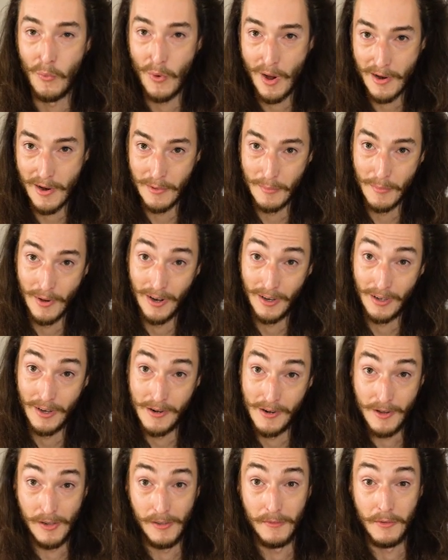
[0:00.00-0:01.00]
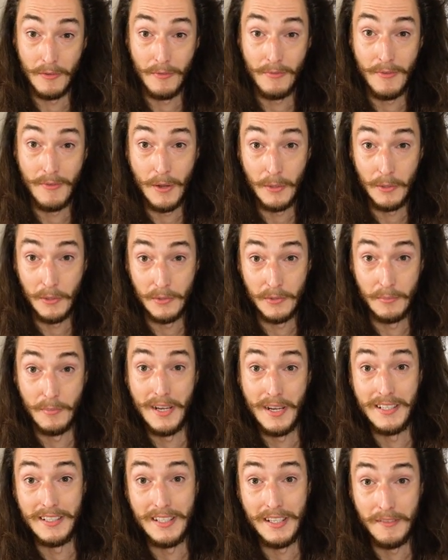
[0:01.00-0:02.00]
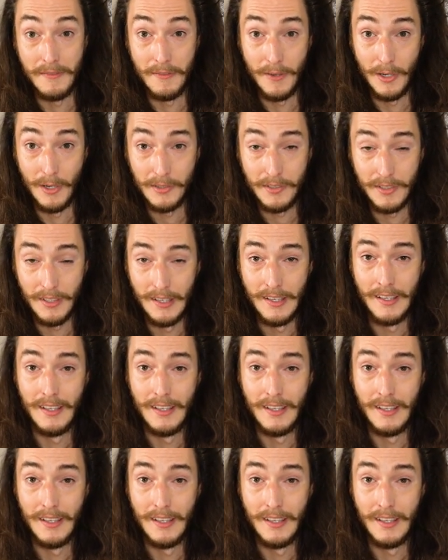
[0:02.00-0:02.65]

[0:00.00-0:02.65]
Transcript: watermark on all of your photos by default.